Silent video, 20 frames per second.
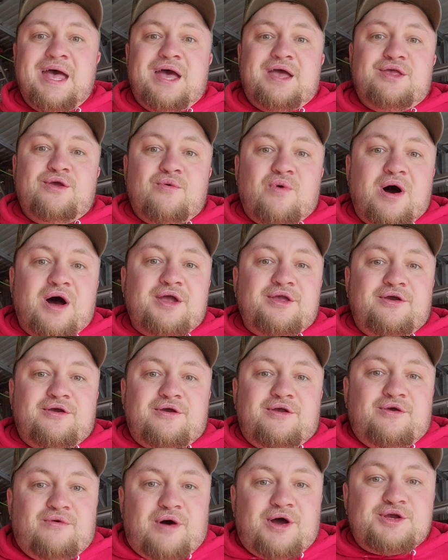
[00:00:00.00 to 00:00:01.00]
you want
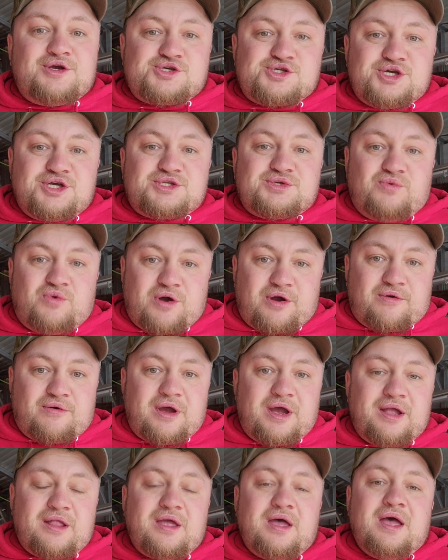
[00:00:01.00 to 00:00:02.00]
your shit to work
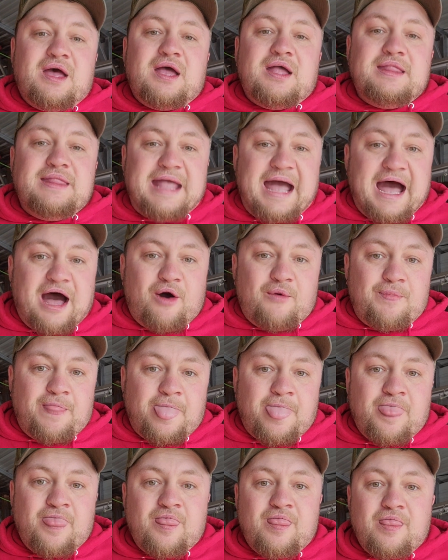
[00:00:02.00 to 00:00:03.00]
right. Now,
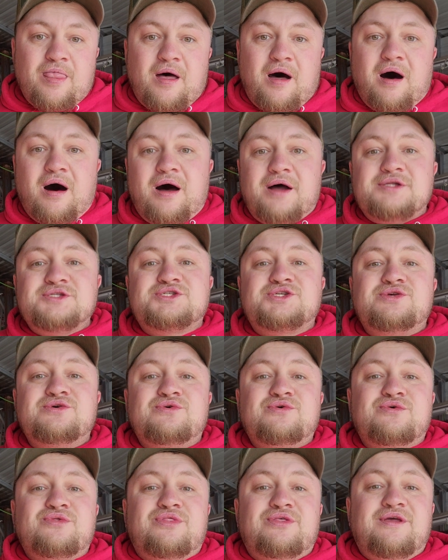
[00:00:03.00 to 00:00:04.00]
on
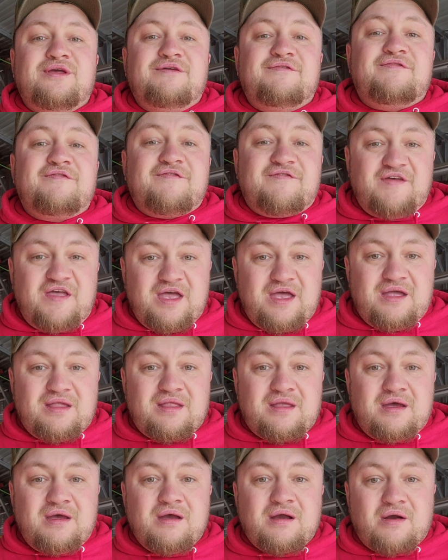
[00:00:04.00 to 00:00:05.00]
to the
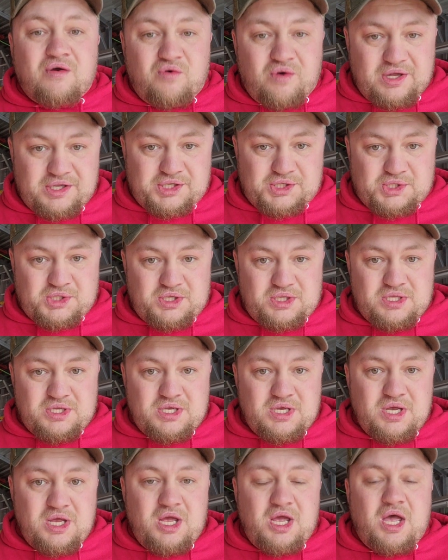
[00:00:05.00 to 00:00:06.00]
fin question.
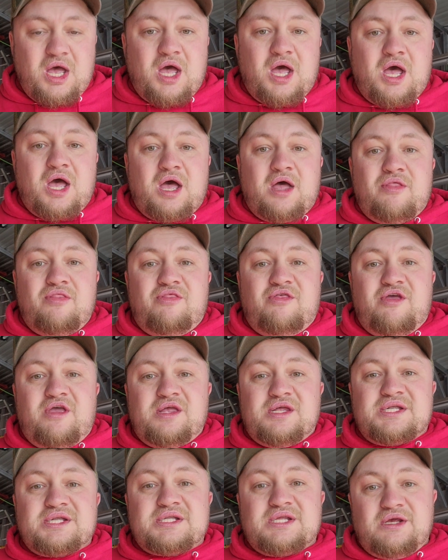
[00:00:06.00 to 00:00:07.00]

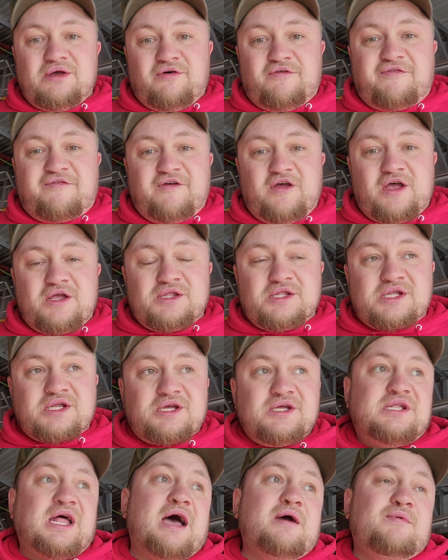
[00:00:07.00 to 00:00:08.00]
The steel fins,
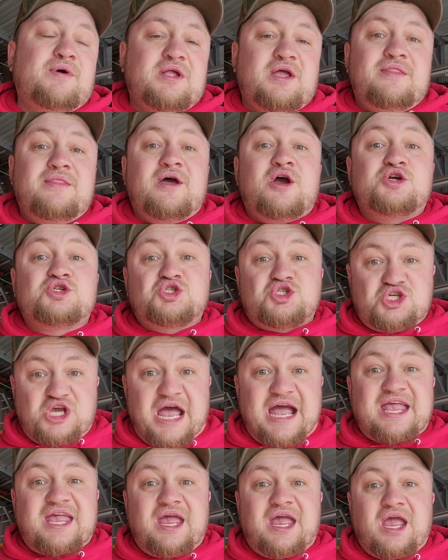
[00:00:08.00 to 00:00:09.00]
because I went in there
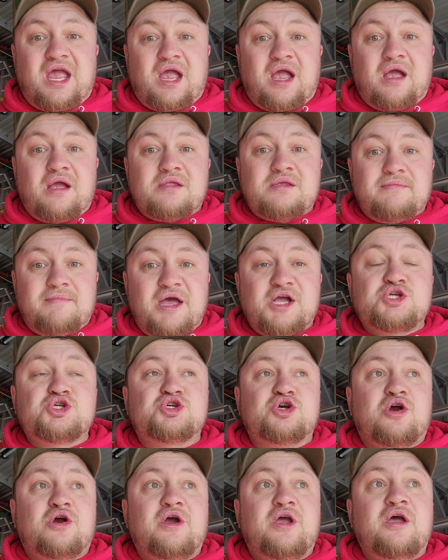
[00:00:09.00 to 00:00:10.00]
checking to make
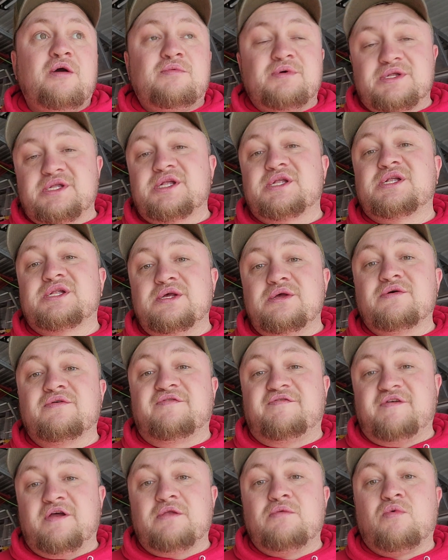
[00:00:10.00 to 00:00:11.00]
sure it was a steel
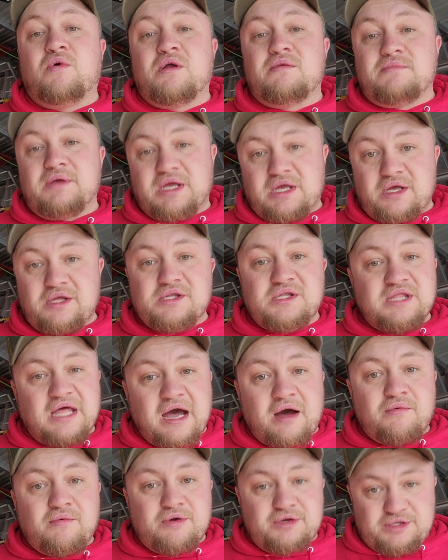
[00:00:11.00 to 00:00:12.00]
fin one, because
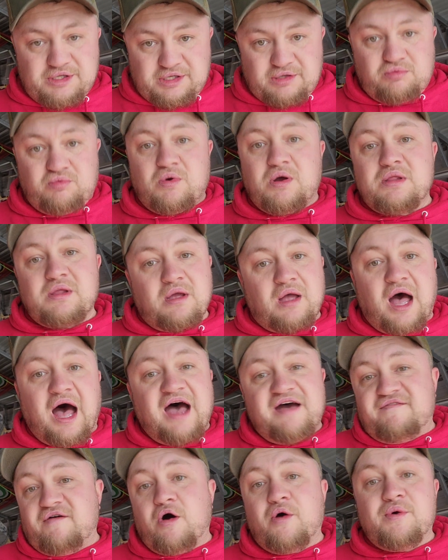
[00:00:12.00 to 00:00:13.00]
that was what
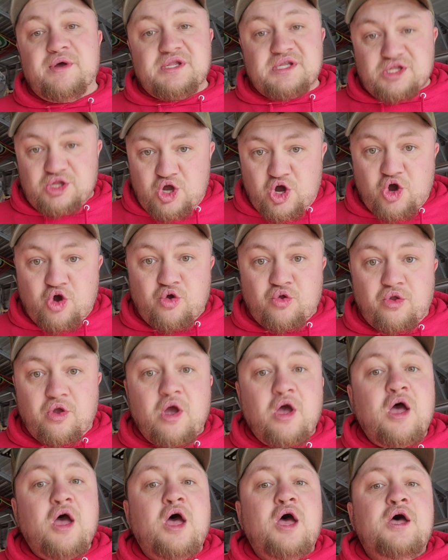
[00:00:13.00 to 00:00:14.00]
I've always known
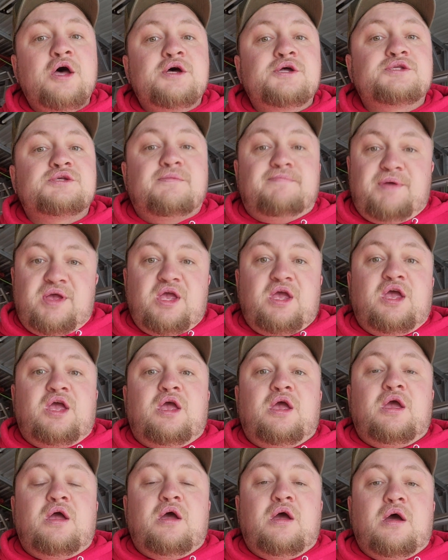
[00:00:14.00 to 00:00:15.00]
to
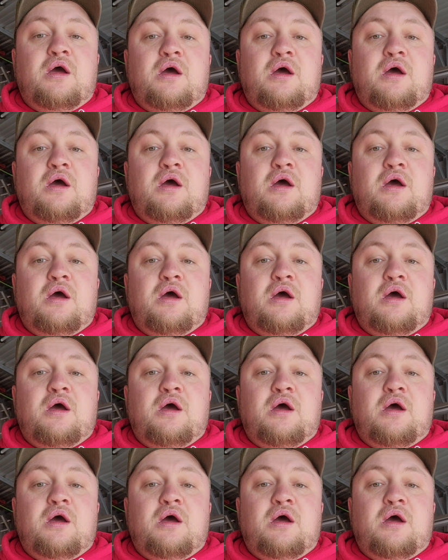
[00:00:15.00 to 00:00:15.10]
be,